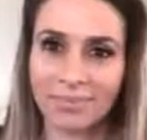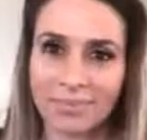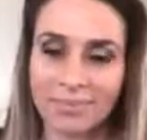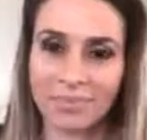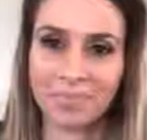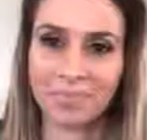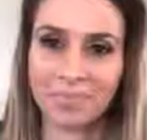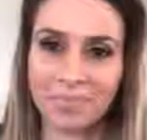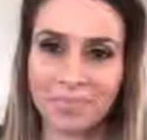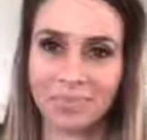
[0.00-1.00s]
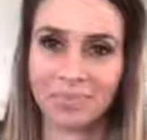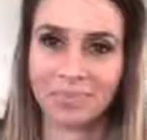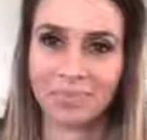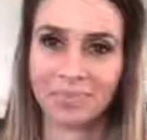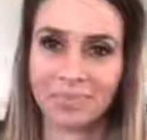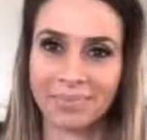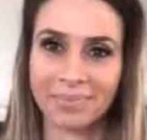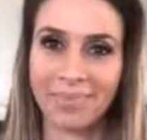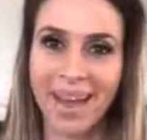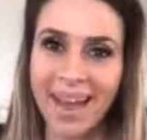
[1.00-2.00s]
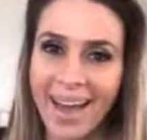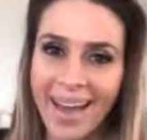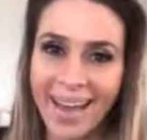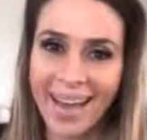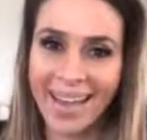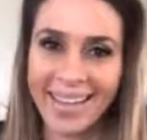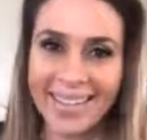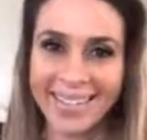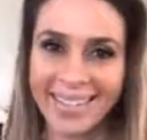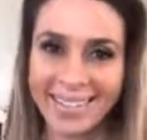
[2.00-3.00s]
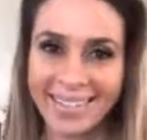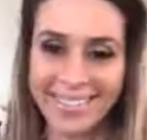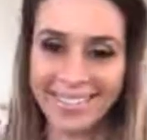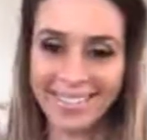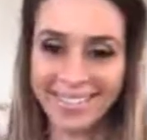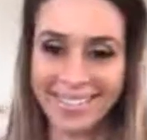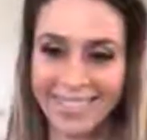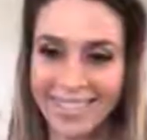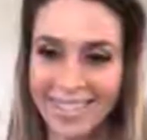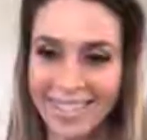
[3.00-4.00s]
This person isn't speaking.